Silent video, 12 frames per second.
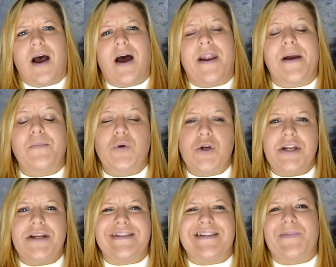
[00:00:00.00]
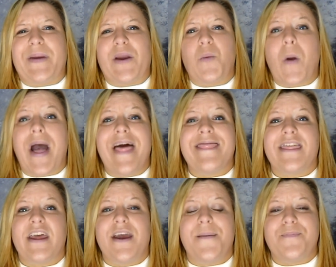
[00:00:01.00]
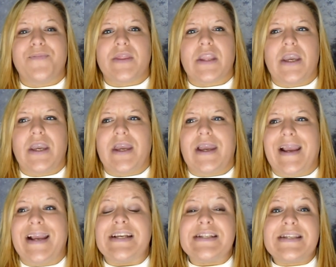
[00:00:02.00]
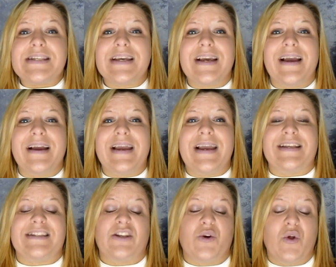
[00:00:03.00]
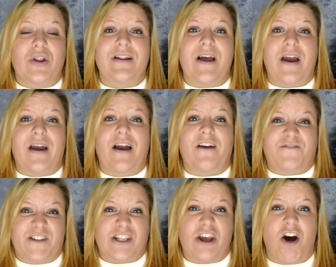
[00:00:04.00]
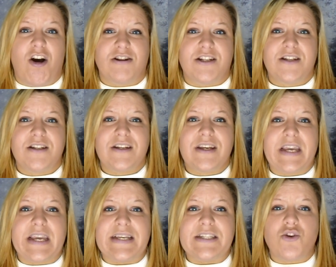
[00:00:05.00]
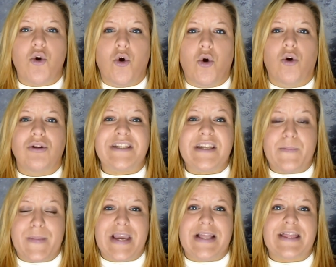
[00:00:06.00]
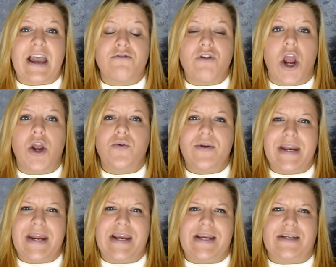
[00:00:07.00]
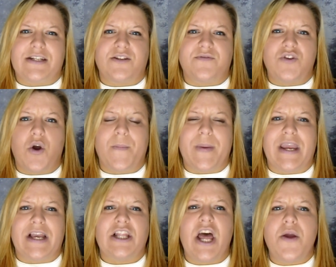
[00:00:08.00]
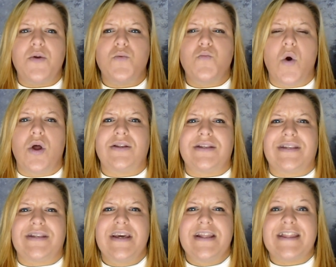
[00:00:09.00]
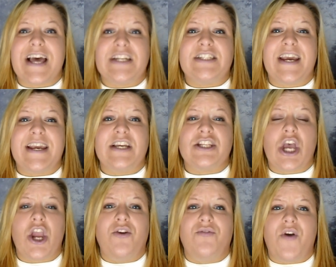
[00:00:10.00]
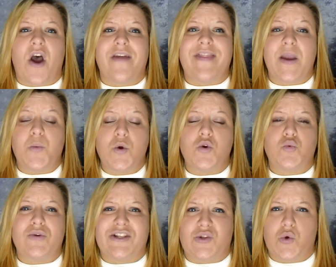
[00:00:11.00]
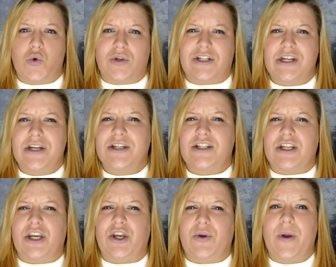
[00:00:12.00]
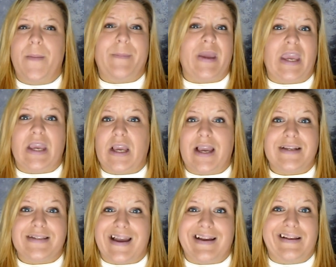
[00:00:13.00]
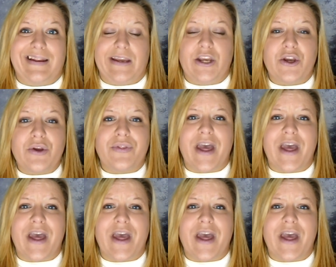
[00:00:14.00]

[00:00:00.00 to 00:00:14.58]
And I want you to be aware that it's, it's all a facade it's all to meet their own need of not being alone and once that day is over they will resort to being exactly who